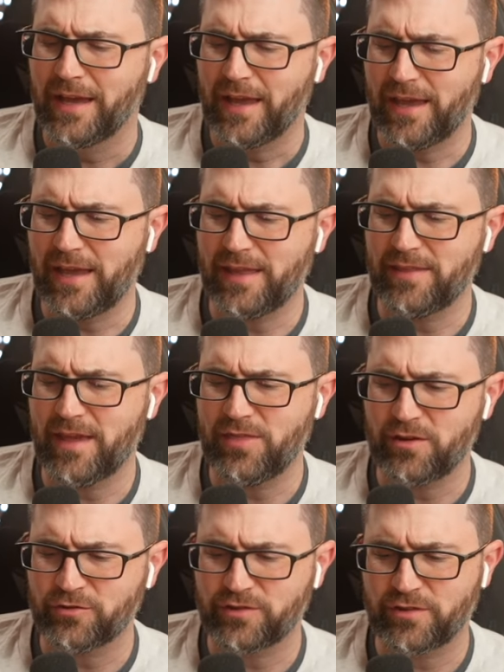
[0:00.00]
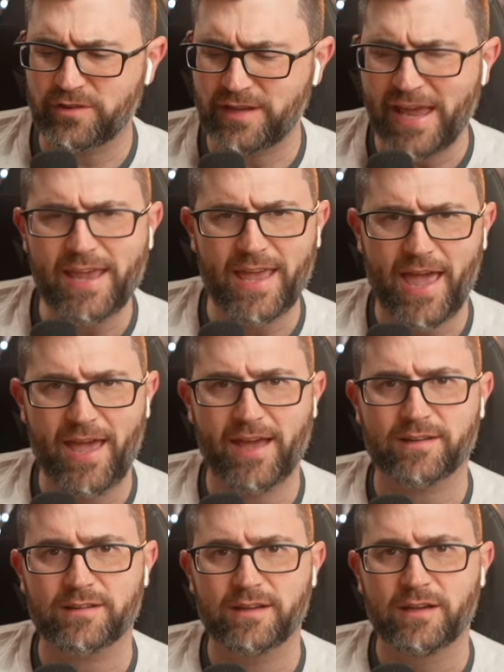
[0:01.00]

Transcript: And there's the dang cat,